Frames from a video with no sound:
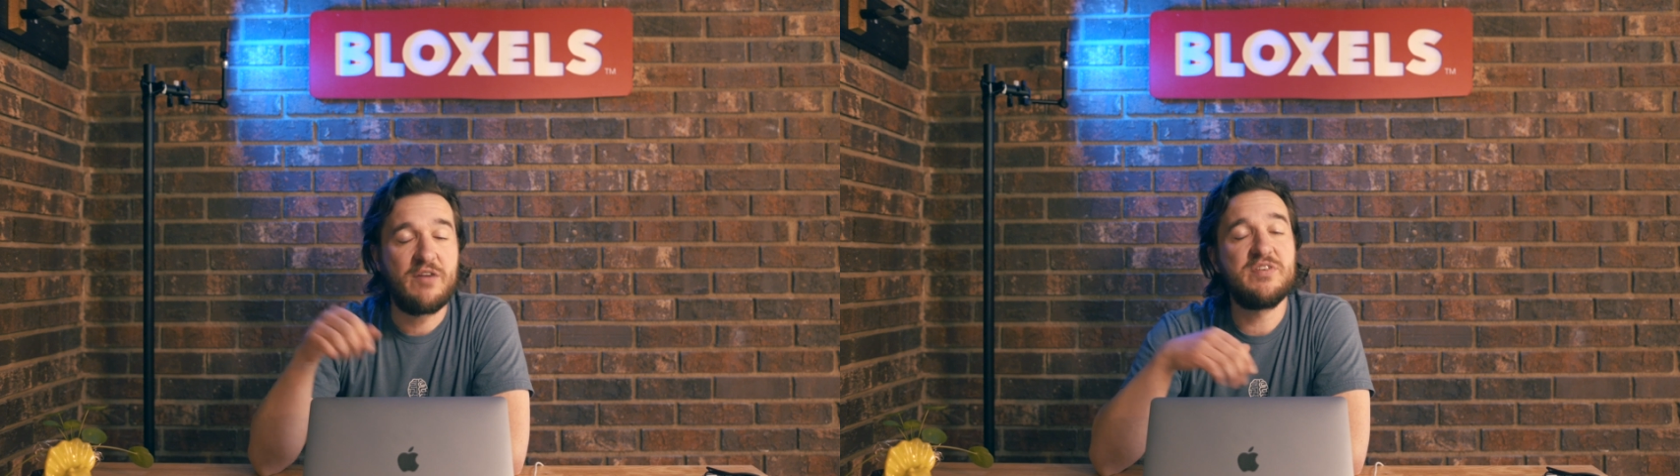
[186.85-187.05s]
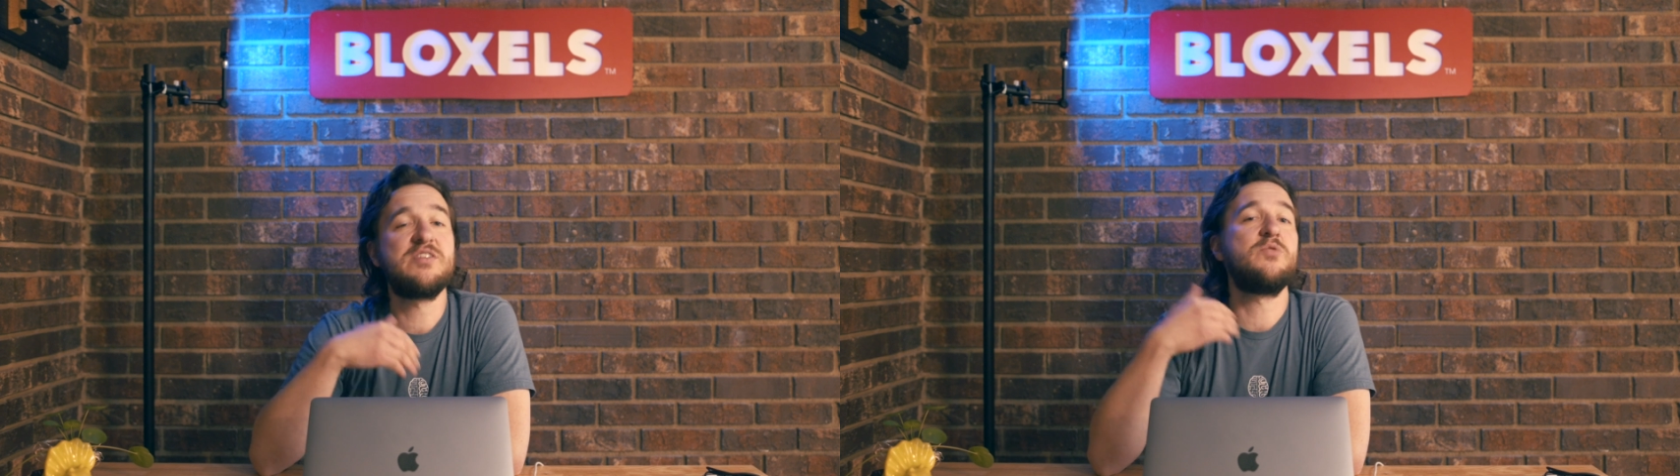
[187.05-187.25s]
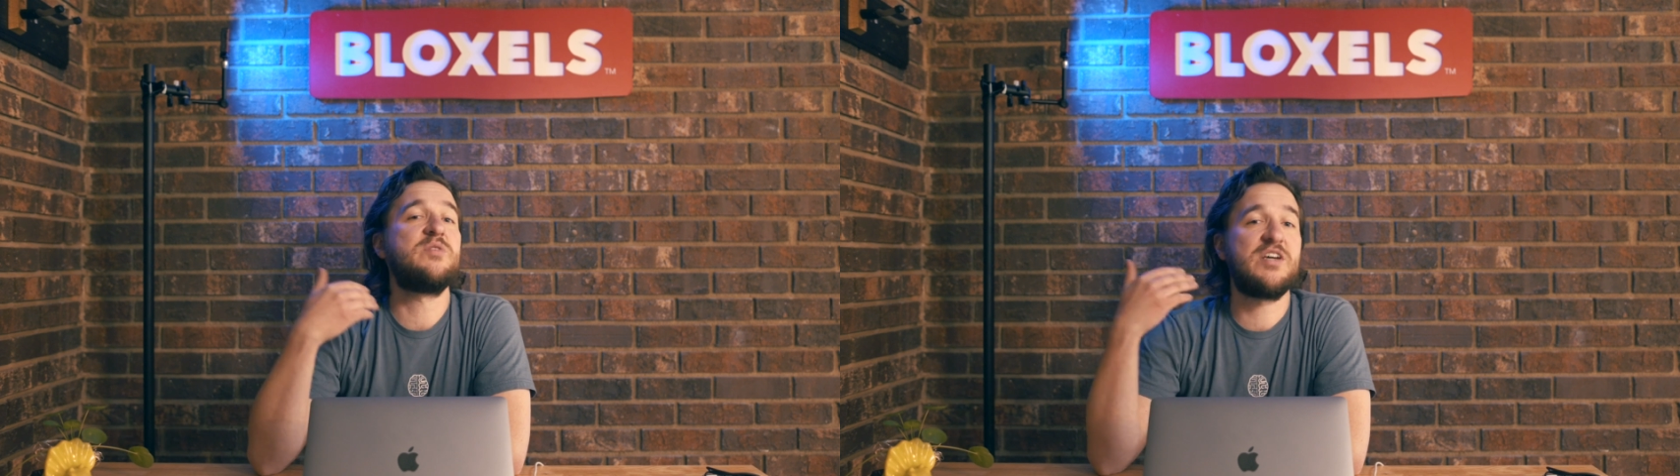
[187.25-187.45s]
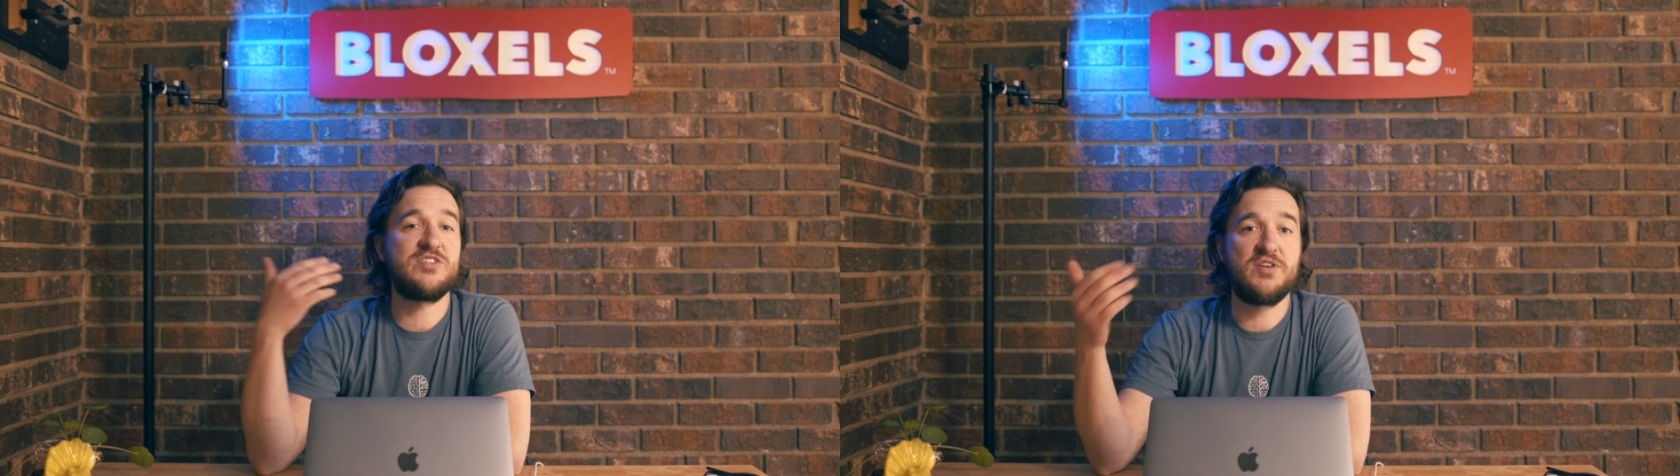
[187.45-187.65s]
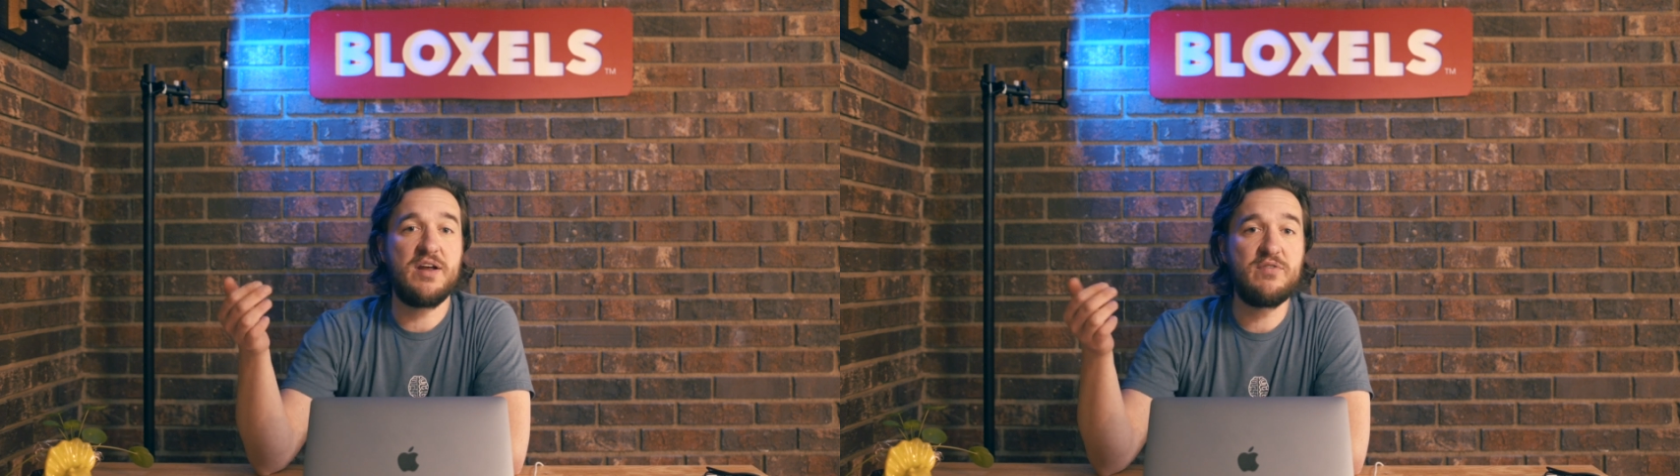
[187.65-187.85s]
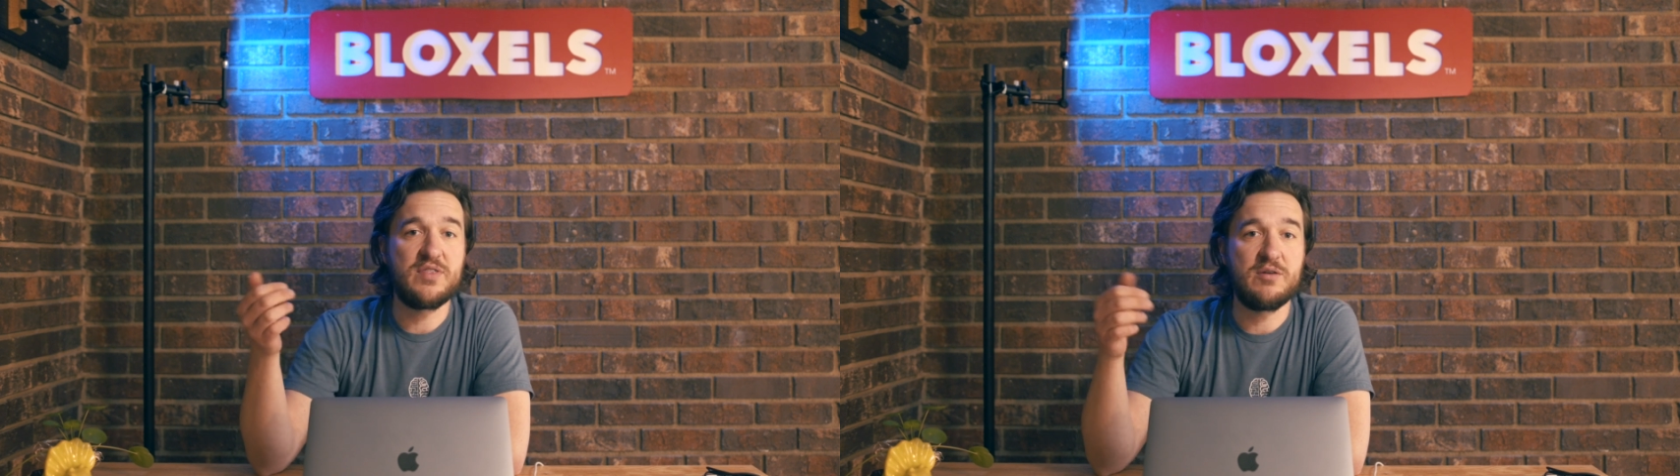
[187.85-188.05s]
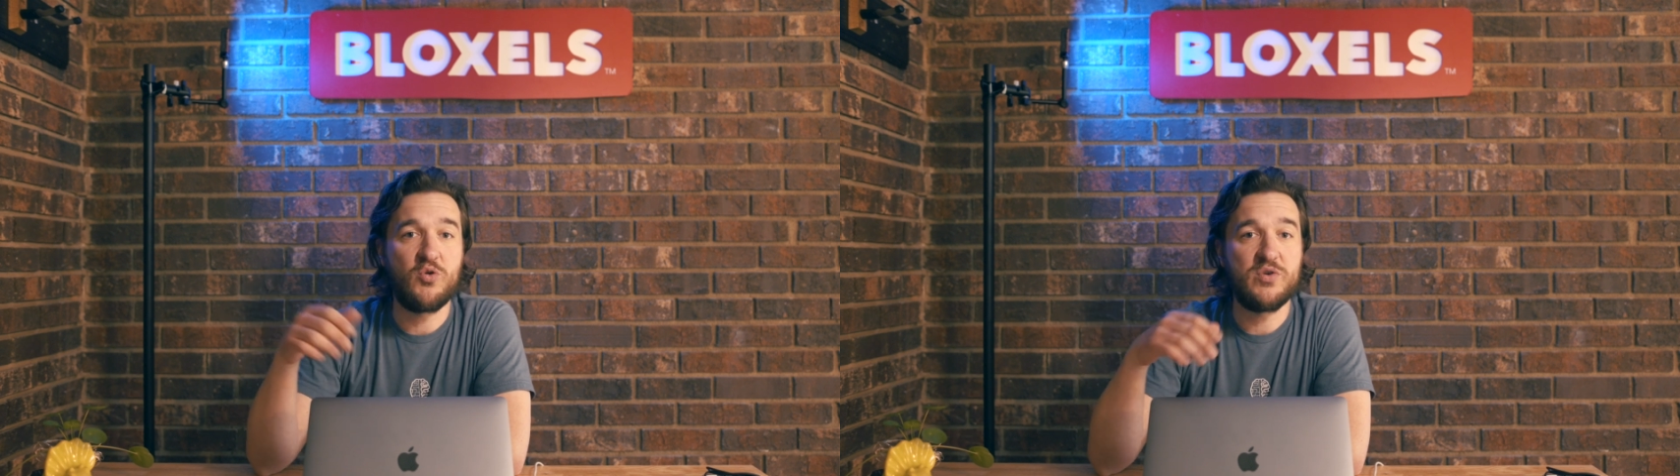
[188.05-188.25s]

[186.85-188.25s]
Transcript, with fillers: Obviously we test on everything,